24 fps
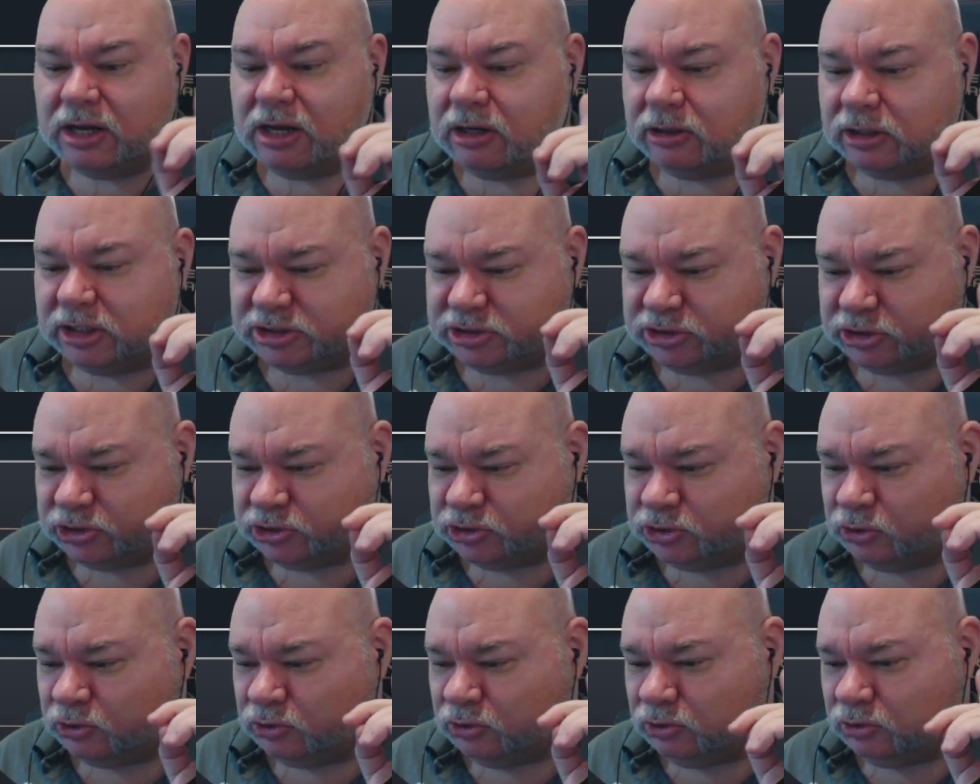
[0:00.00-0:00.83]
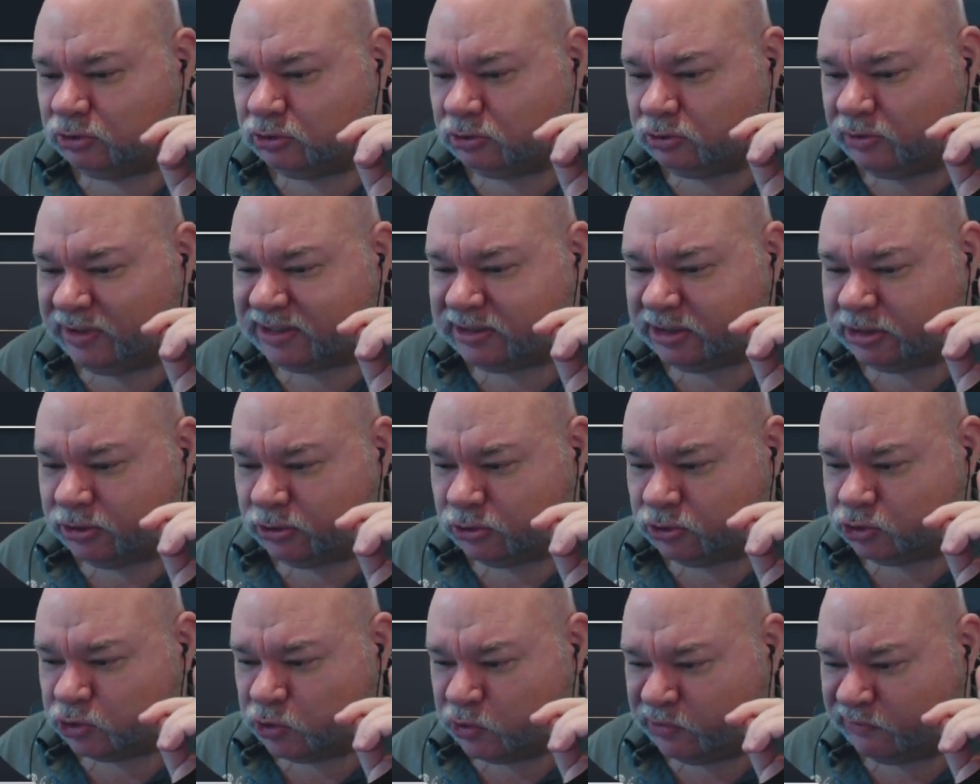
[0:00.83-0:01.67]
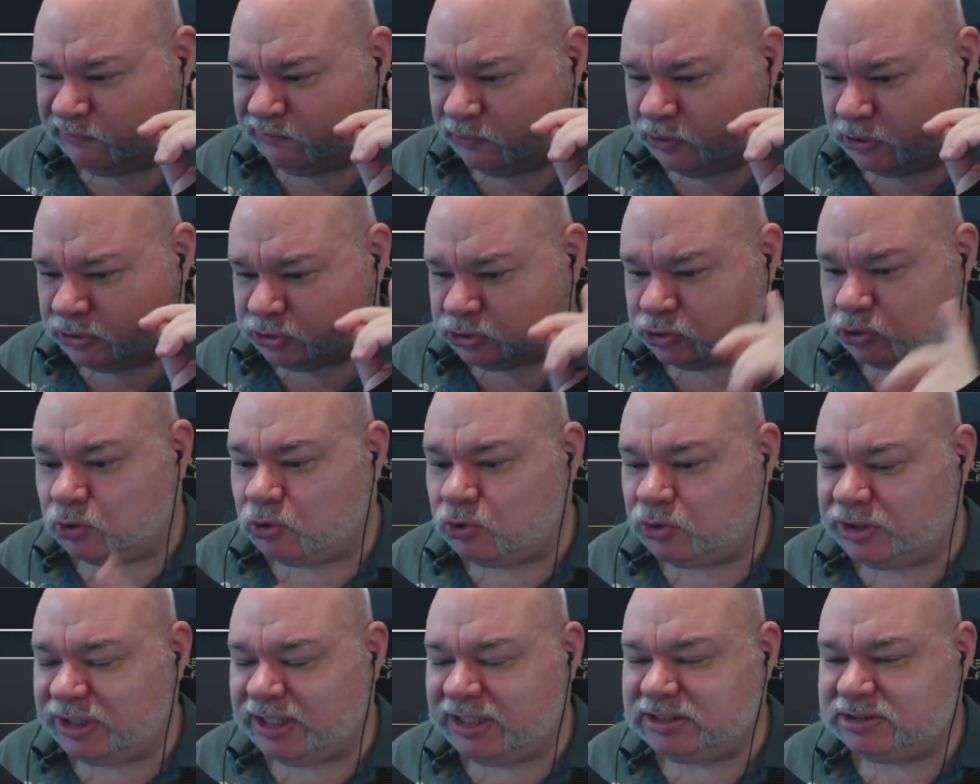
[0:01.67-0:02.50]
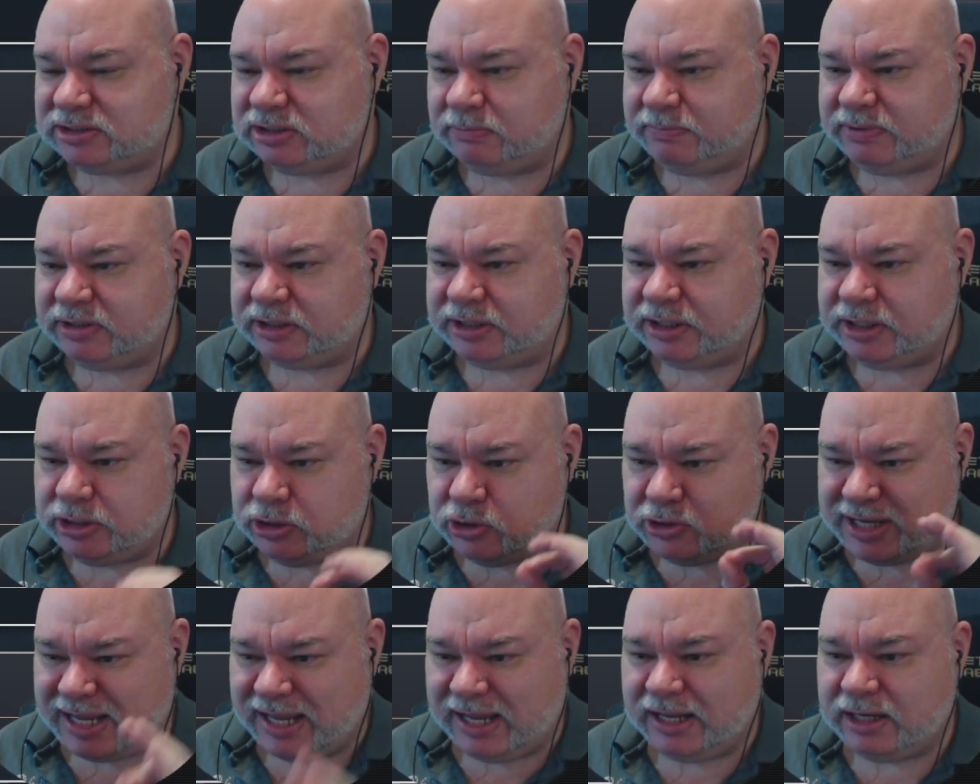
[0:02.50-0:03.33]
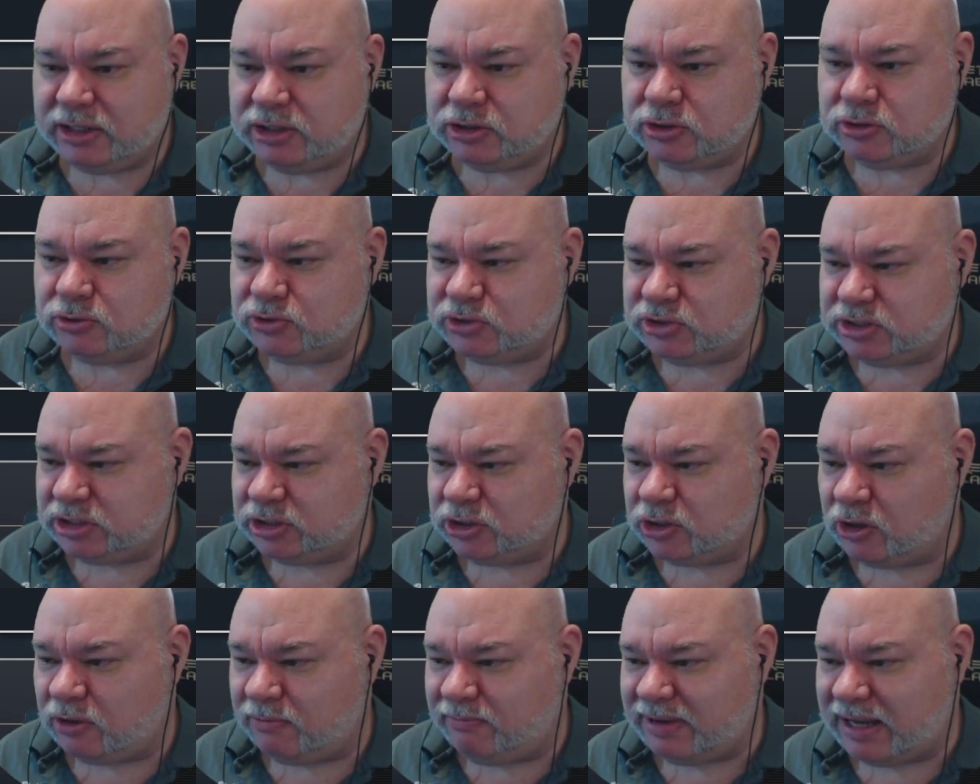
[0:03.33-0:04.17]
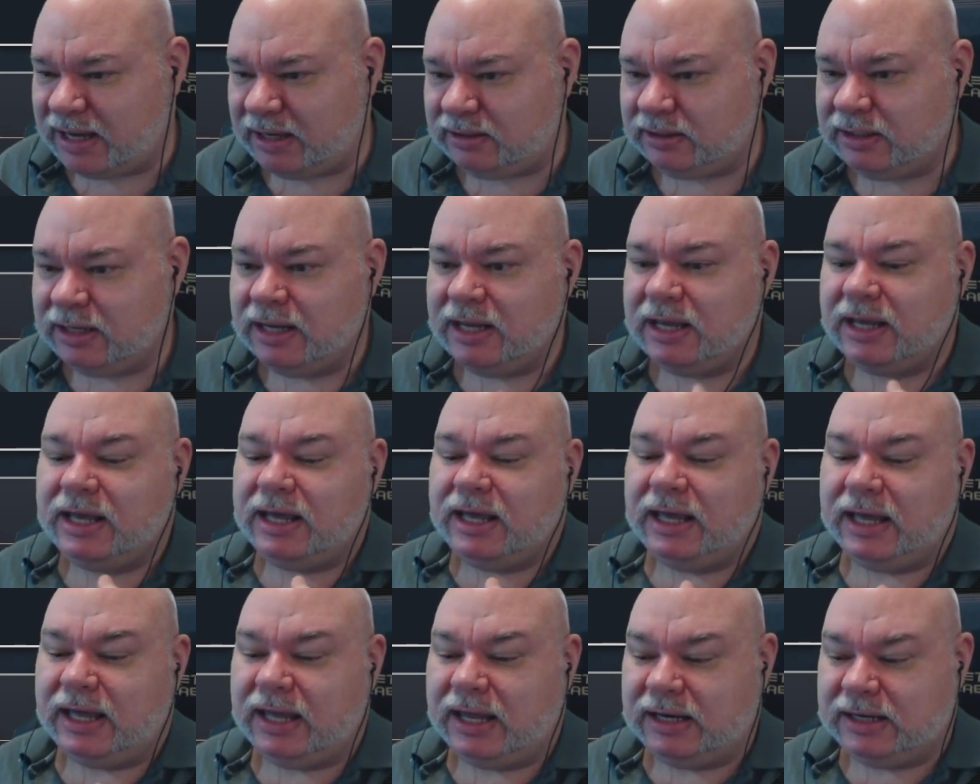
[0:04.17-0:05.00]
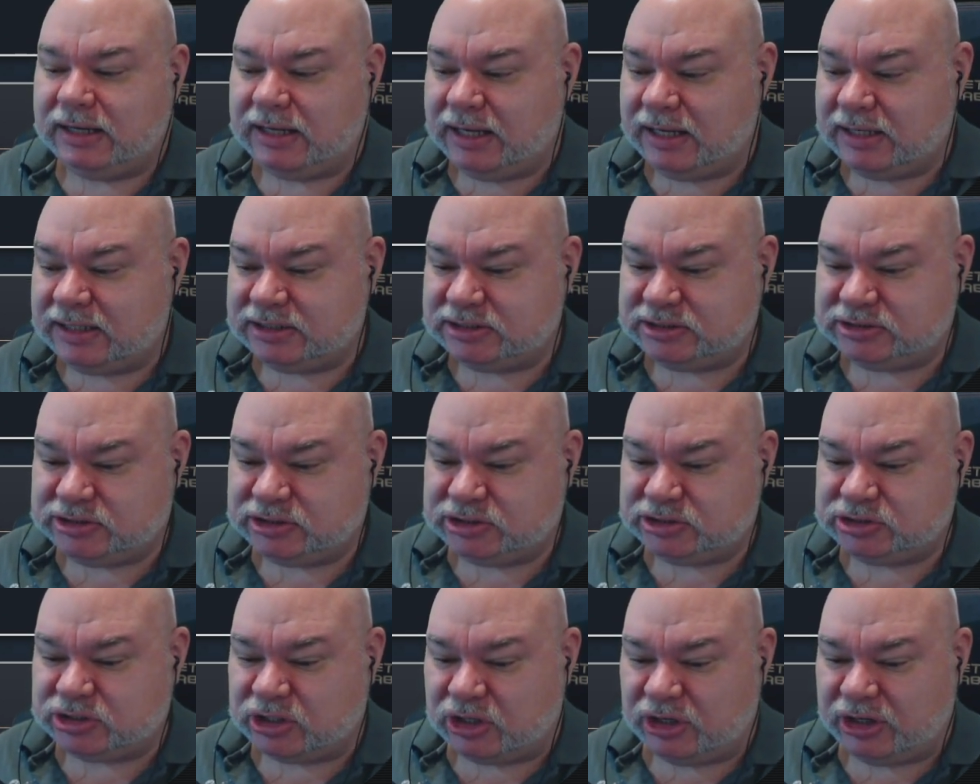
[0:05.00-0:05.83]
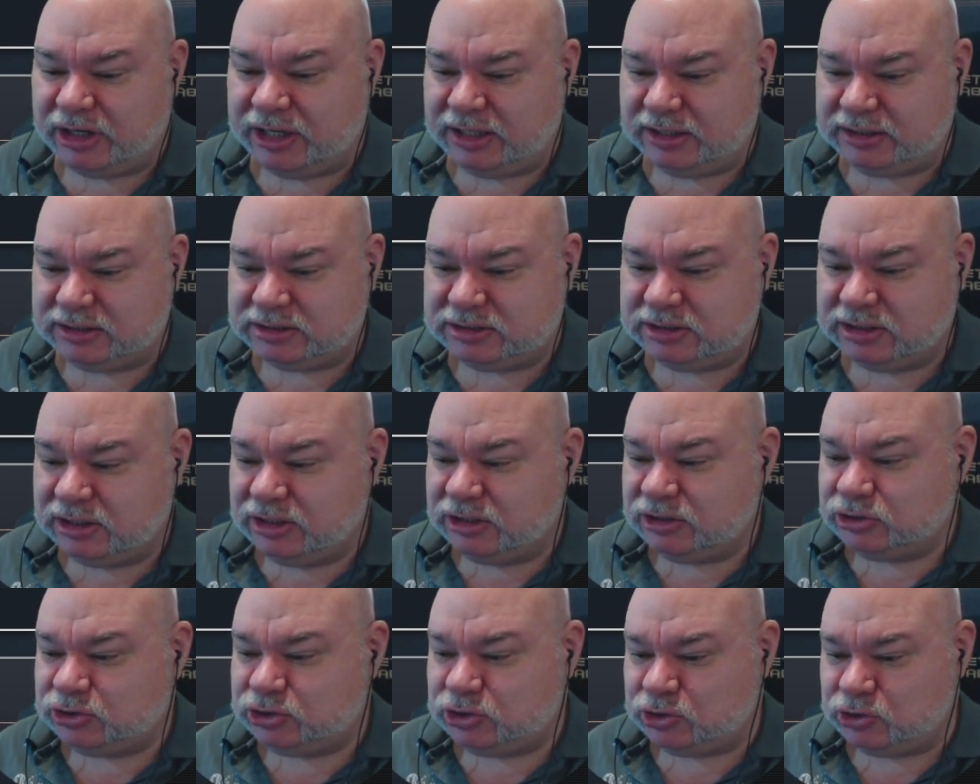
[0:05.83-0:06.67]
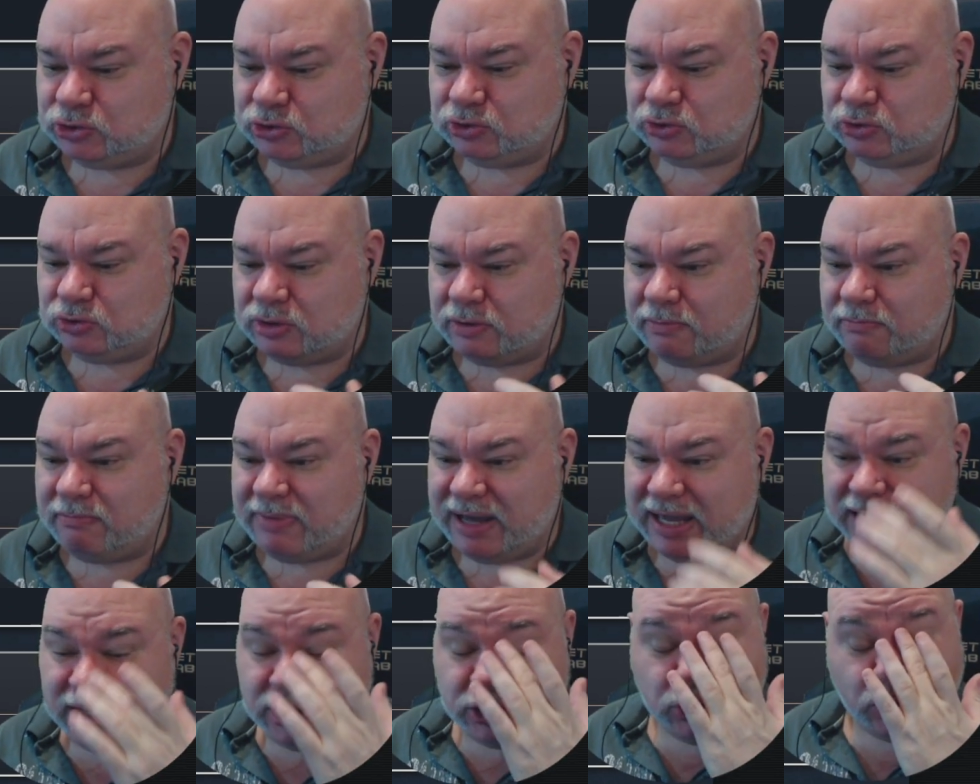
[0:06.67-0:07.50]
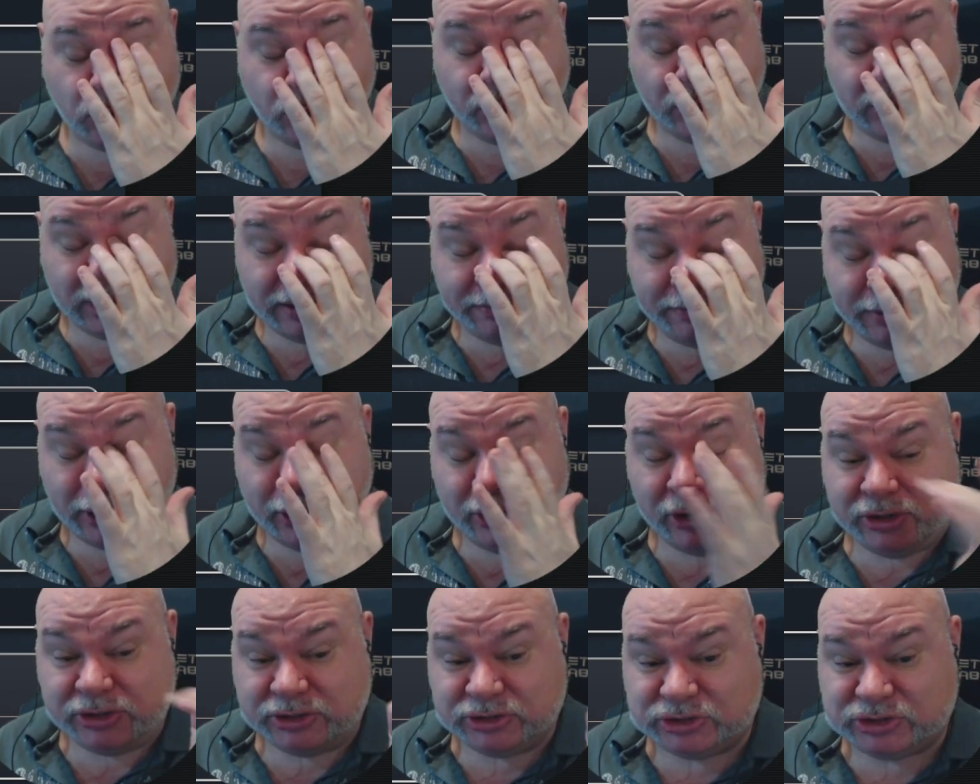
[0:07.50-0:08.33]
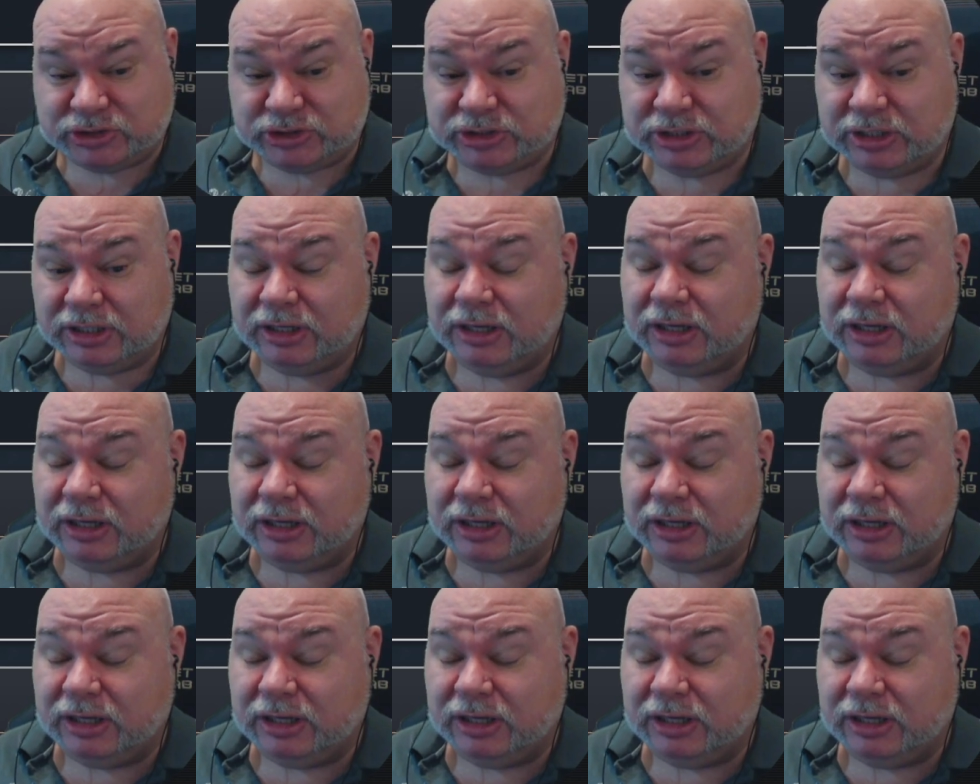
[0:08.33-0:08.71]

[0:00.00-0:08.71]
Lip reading: Let's just quickly do Taunt first. Taunt is an ability you can use in combat, and it is designed to make your opponents